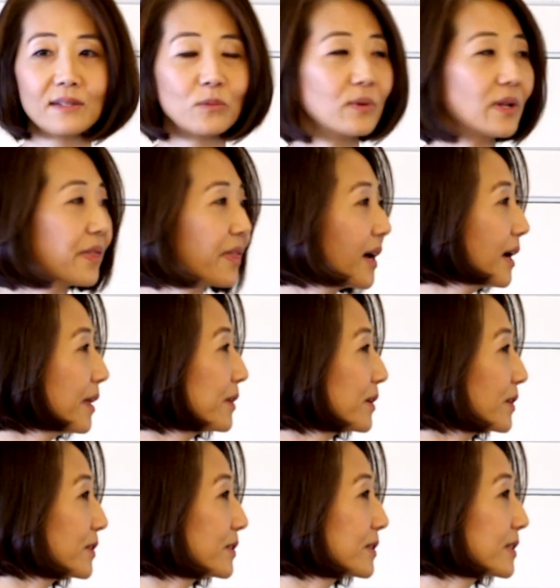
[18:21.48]
with
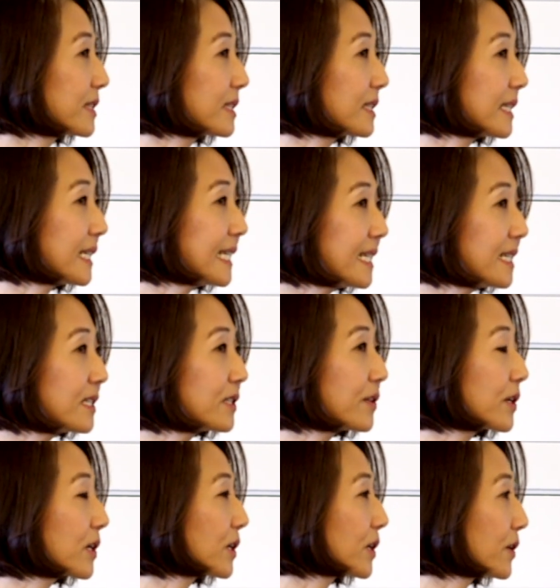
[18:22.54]
others is
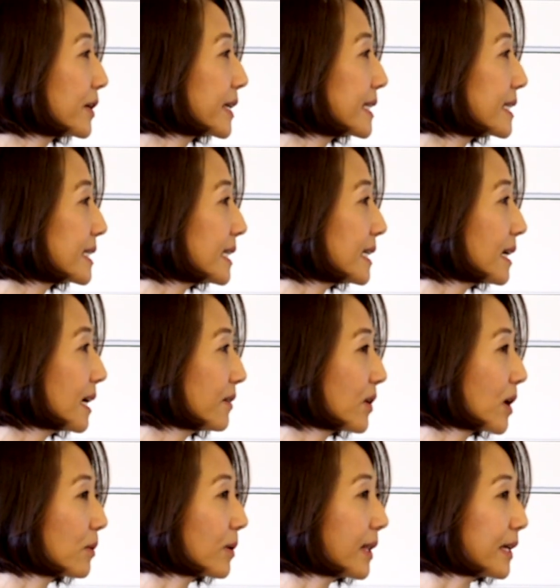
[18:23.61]
the currency of
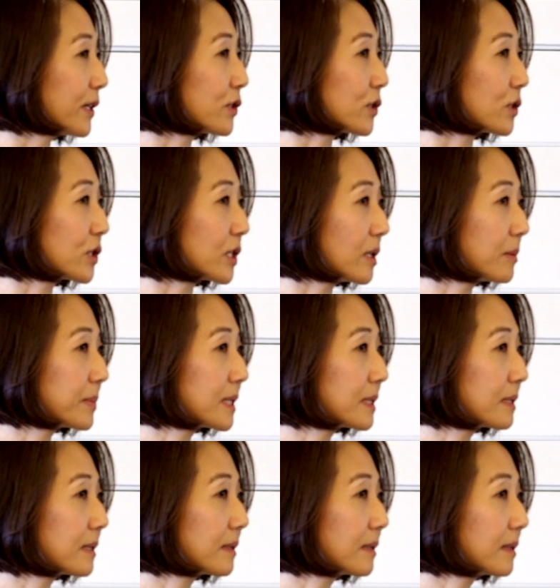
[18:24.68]
our relationships.
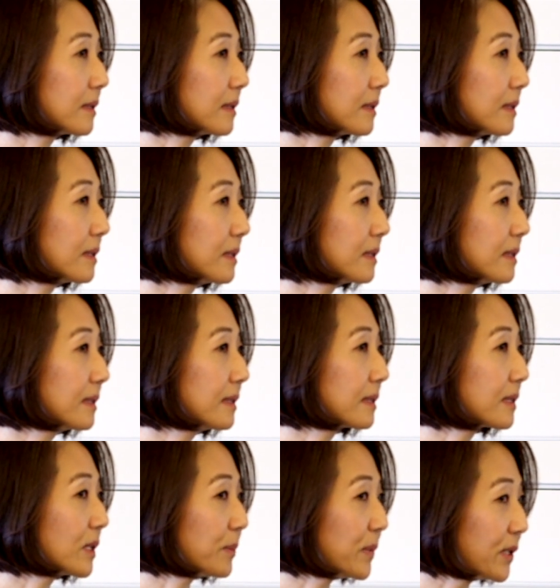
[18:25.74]

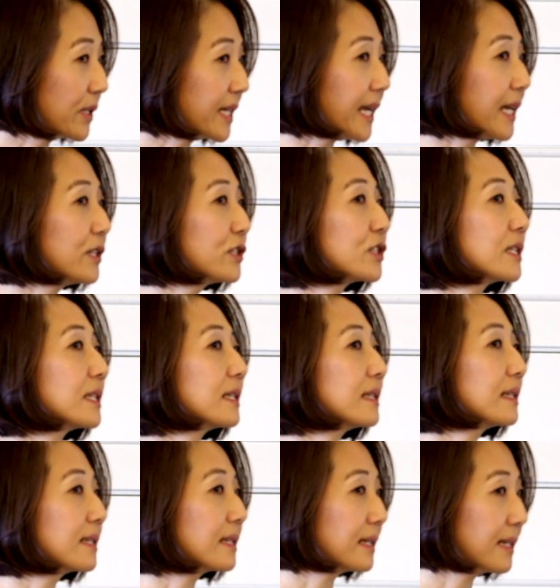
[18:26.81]

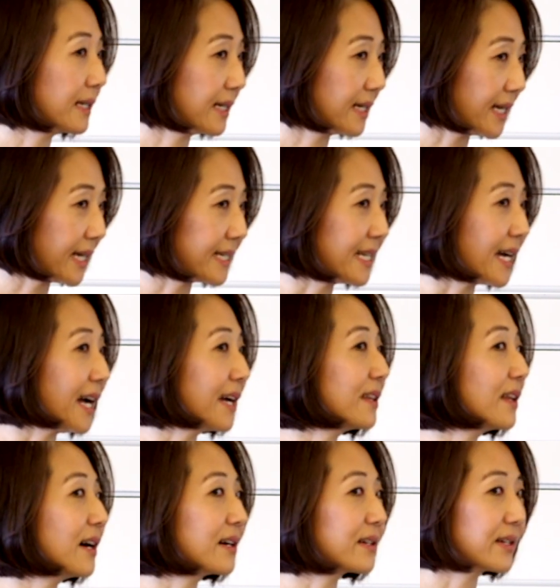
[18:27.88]
Communication and
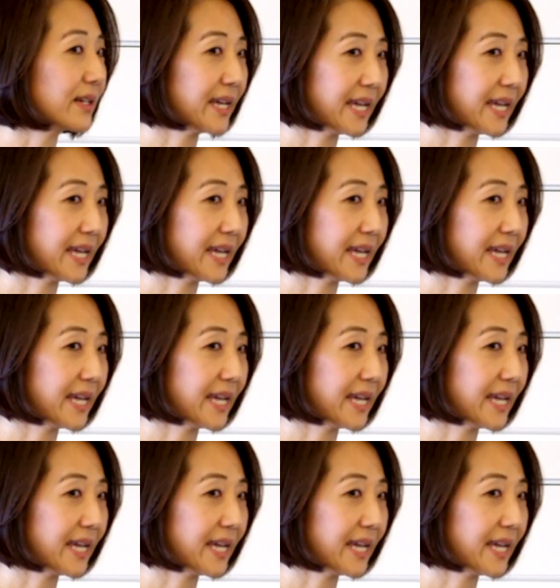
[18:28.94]
dialogue.